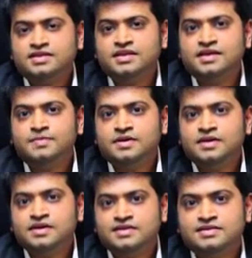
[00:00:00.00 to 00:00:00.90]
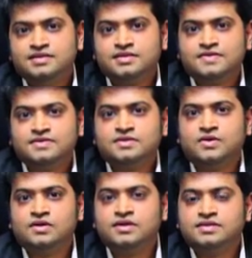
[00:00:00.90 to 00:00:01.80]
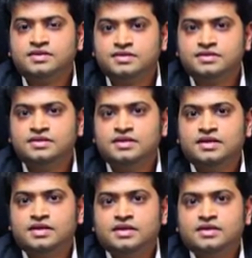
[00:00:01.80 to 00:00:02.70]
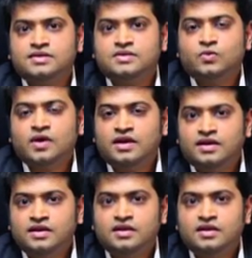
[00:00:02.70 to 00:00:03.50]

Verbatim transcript: an independent testing services organization. So while until